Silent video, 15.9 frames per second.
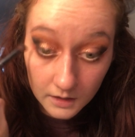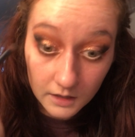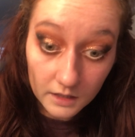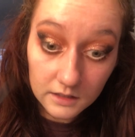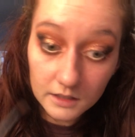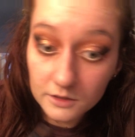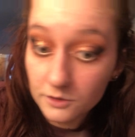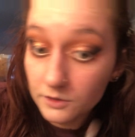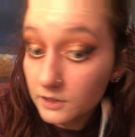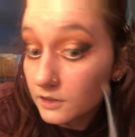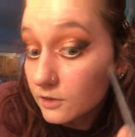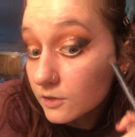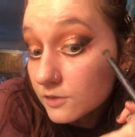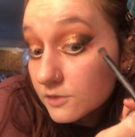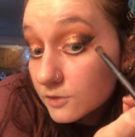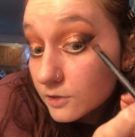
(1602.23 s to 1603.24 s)
and then you can
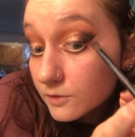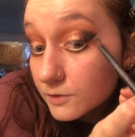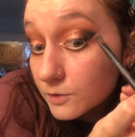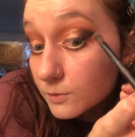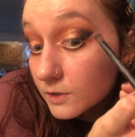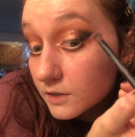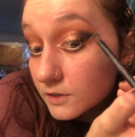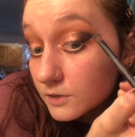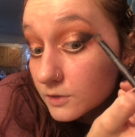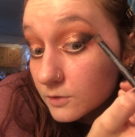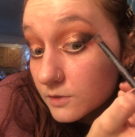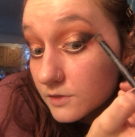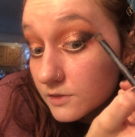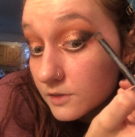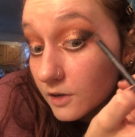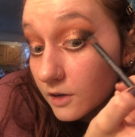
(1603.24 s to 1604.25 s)
also, if you want to,
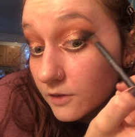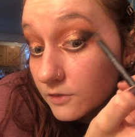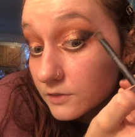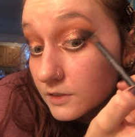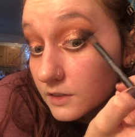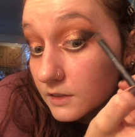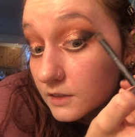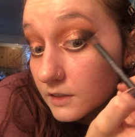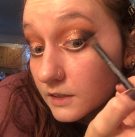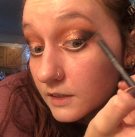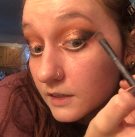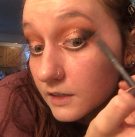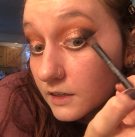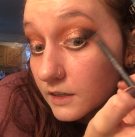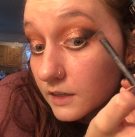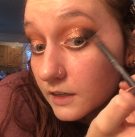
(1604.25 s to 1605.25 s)
soften the
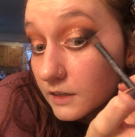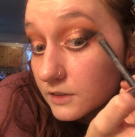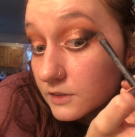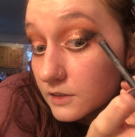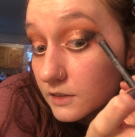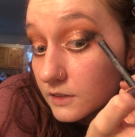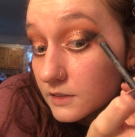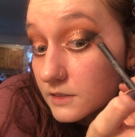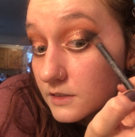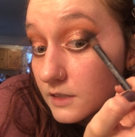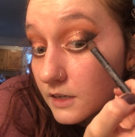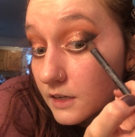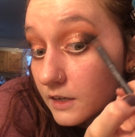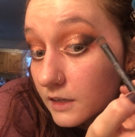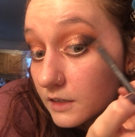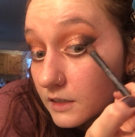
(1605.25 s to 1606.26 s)
edge a
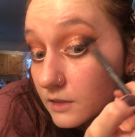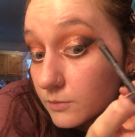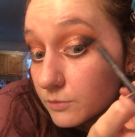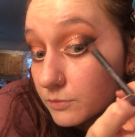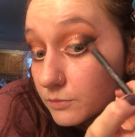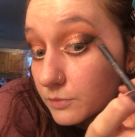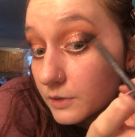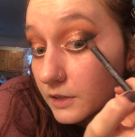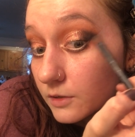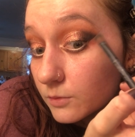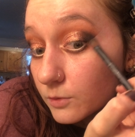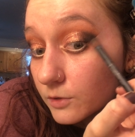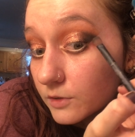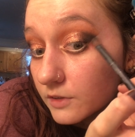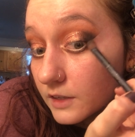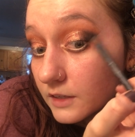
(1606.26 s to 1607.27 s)
tiny bit
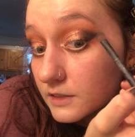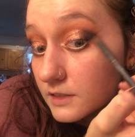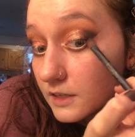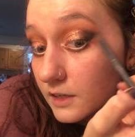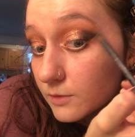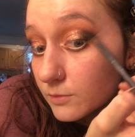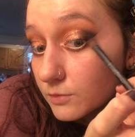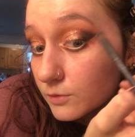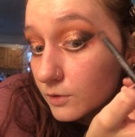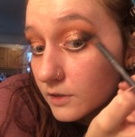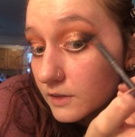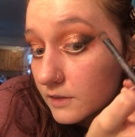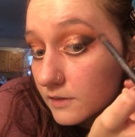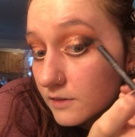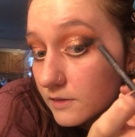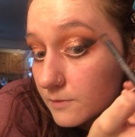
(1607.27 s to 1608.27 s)
where that tape
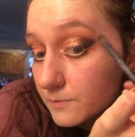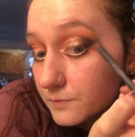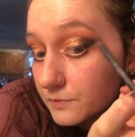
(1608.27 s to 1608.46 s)
was.